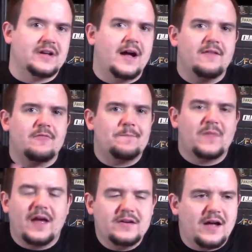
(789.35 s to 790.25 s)
I
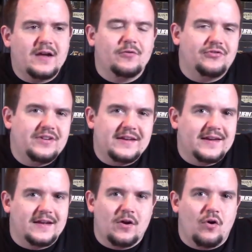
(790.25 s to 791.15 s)
don't see it
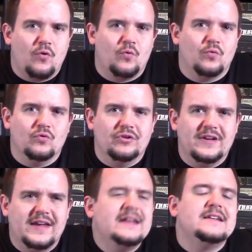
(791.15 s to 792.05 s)
getting
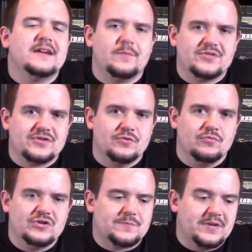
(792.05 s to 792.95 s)
old anytime
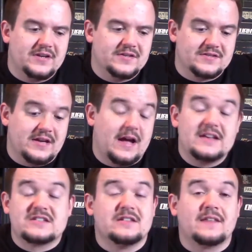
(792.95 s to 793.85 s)
soon, just because I
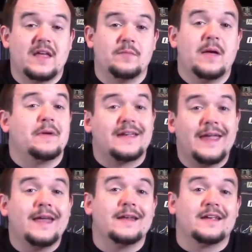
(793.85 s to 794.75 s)
just like that
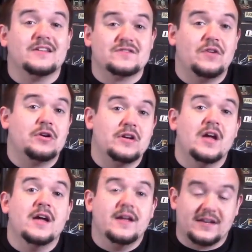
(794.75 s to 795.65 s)
mechanic is very
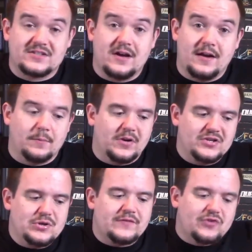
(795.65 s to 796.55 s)
exciting
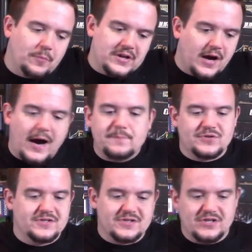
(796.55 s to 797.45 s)
because you have so many
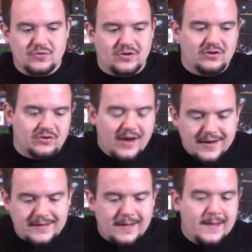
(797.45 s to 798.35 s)
options that you can
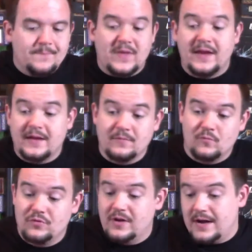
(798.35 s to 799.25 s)
take, and
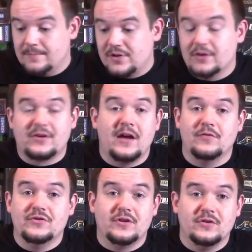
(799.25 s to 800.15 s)
with the high player
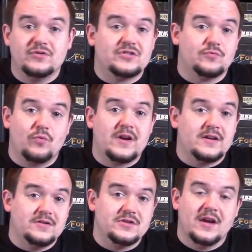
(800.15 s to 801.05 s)
count you can do such a
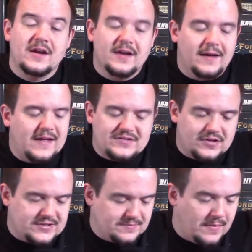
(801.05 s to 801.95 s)
range, and that's
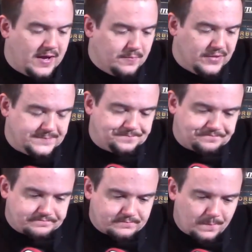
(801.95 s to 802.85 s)
awesome.
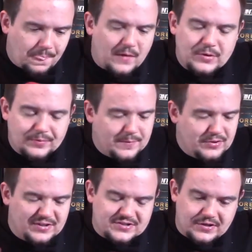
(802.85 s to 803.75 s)
But
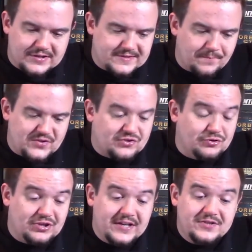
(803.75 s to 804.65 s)
replayability is awesome.
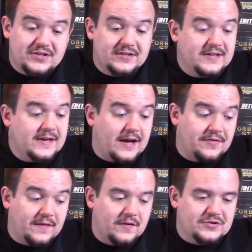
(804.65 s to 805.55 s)
Strategically, I
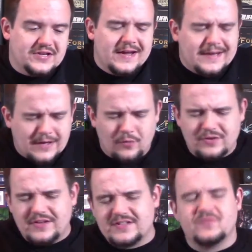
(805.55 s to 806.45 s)
think there's,
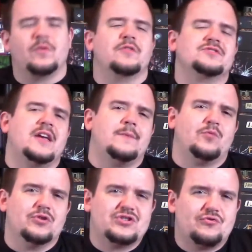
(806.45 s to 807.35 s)
this is one of those games
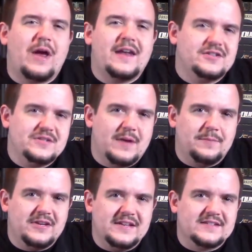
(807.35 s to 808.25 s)
where strategy
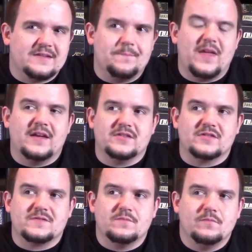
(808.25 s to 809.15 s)
maybe isn't
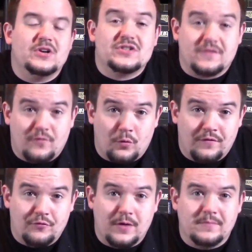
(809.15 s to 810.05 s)
as much at the
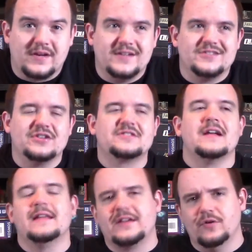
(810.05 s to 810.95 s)
forefront because it's
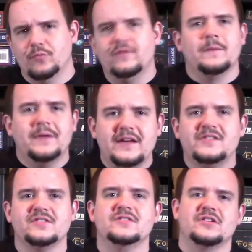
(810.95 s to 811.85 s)
not like you're moving
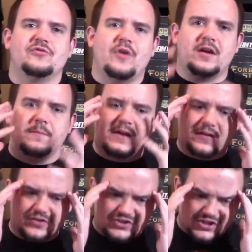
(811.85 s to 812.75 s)
pieces and trying to
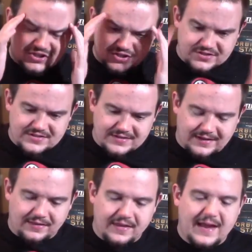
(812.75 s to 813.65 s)
make decisions
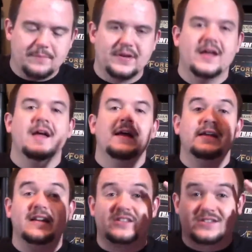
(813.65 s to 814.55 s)
like that, but
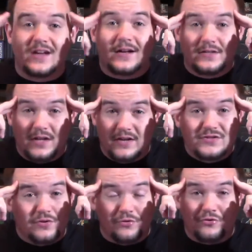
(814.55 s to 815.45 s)
it's a
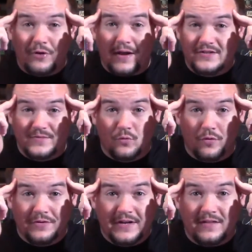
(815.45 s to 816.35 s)
psychological strategy more
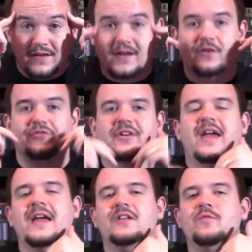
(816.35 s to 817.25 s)
than anything else.
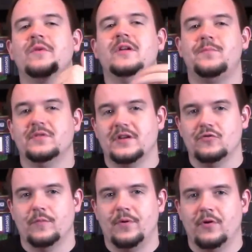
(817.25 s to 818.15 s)
Can you manipulate
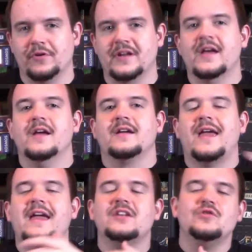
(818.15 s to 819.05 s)
your opponent?
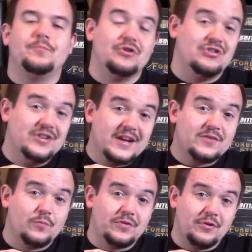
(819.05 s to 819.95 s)
Can you
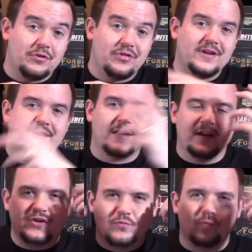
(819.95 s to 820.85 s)
predict what they're thinking?
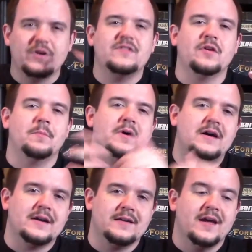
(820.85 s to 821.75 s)
Can you read their
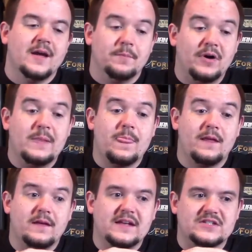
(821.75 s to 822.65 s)
mind?
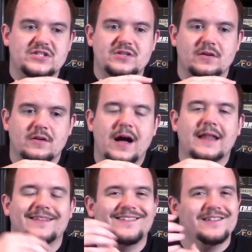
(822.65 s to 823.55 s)
But it's
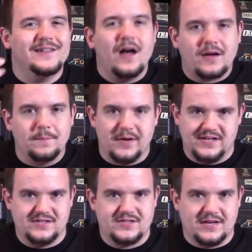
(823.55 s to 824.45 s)
not
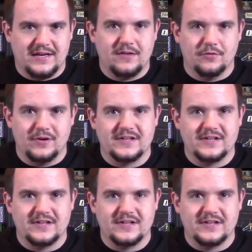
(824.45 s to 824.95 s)
luck-based either.